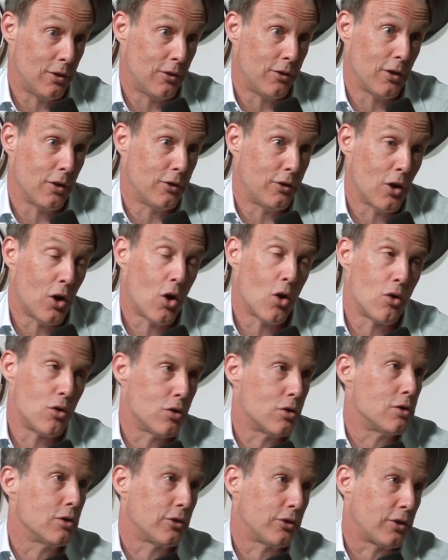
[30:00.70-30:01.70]
It's it's
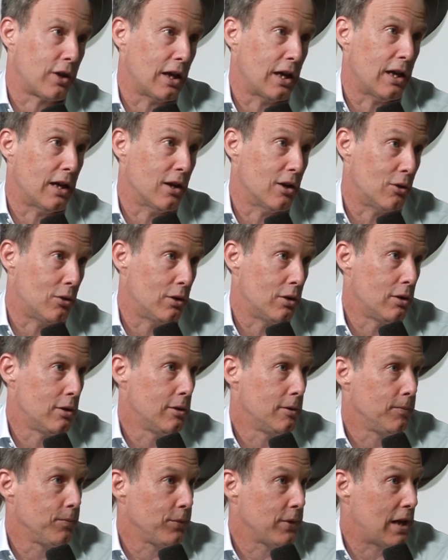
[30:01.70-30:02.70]
harder to scale
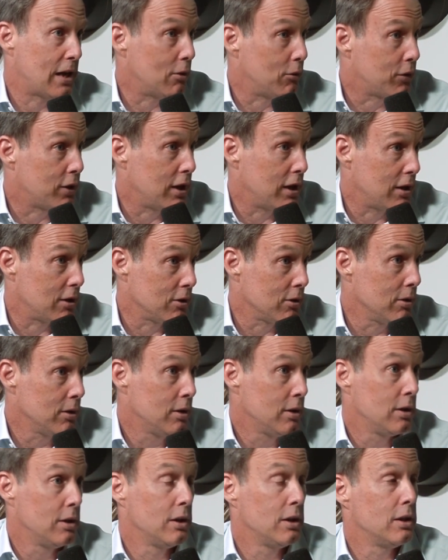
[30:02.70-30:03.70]
healthcare.
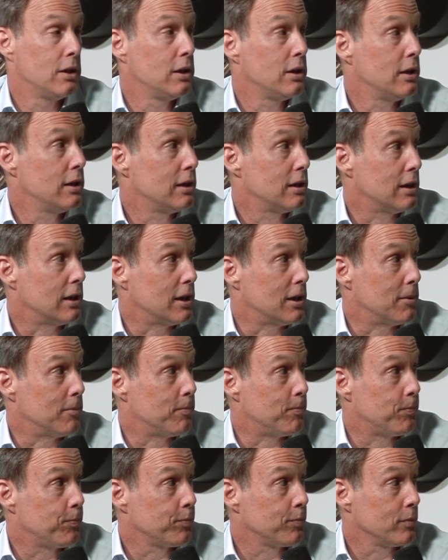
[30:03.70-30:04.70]

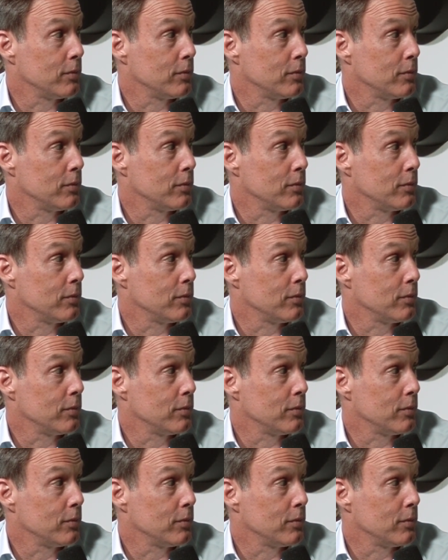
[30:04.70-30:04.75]
Um,